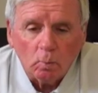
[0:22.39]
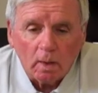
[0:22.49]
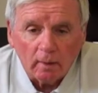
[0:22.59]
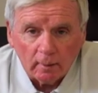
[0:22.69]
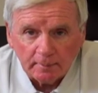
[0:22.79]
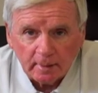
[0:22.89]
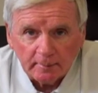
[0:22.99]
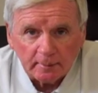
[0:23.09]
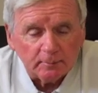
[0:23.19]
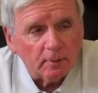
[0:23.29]
our
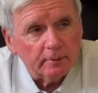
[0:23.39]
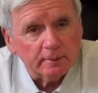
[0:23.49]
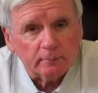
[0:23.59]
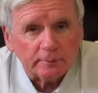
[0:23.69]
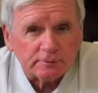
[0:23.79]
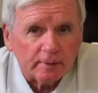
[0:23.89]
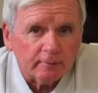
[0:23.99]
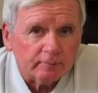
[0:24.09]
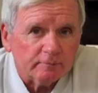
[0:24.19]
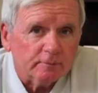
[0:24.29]
upcoming opponent. We try
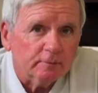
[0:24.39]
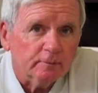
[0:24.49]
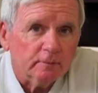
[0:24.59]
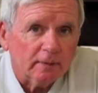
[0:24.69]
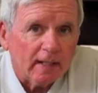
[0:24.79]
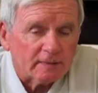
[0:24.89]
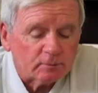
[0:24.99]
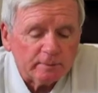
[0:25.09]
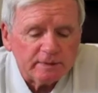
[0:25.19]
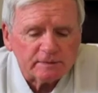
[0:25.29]
to review
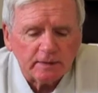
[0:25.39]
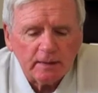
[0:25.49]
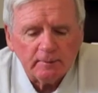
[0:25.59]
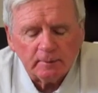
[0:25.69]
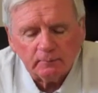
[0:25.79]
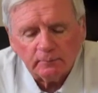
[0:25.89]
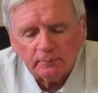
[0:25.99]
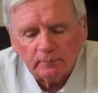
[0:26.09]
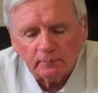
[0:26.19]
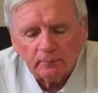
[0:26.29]
last week's game, and
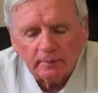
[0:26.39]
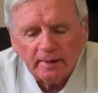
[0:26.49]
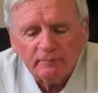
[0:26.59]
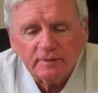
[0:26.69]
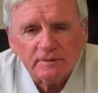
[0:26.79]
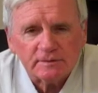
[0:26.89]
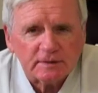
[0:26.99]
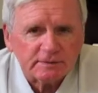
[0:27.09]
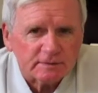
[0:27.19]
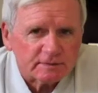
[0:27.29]
we'll have these
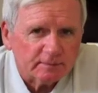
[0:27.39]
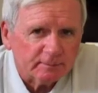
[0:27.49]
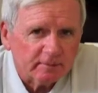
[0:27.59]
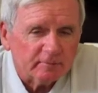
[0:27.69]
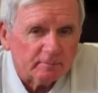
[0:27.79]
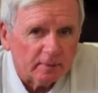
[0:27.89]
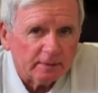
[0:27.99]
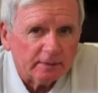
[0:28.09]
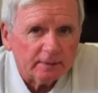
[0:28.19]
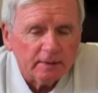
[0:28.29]
sessions up every
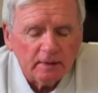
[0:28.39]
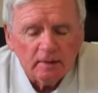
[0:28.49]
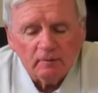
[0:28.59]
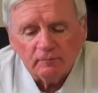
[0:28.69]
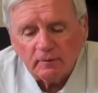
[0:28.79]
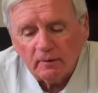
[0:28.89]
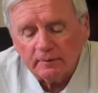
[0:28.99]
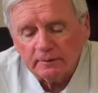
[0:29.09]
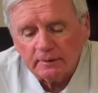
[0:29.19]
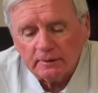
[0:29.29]
Monday
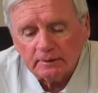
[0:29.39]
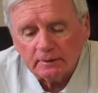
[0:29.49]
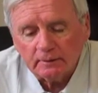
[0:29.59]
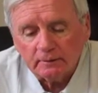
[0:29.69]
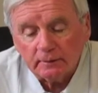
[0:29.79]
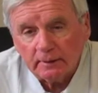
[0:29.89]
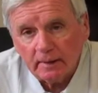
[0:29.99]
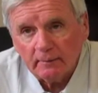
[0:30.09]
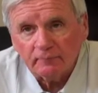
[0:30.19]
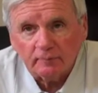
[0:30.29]
following the
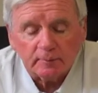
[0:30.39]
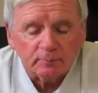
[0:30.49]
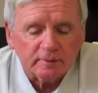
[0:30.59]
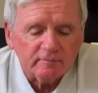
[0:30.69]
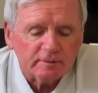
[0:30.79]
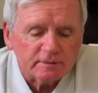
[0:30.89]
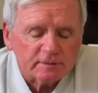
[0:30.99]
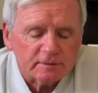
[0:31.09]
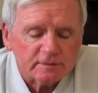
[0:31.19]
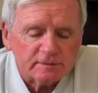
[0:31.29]
game from the
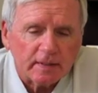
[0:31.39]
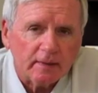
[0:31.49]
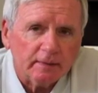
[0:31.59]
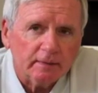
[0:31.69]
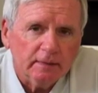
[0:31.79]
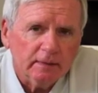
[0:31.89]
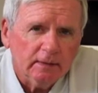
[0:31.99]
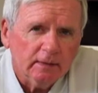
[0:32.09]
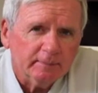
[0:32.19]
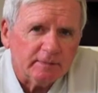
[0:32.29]
previous Saturday.
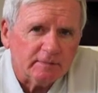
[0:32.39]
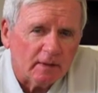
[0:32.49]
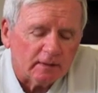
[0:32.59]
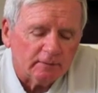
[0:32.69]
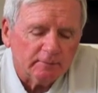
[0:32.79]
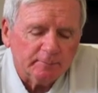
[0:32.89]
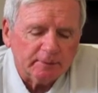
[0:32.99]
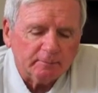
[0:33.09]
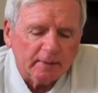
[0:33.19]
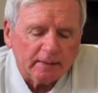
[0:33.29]
Let me talk a little
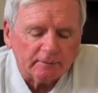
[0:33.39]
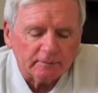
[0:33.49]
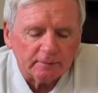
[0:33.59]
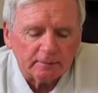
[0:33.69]
bit about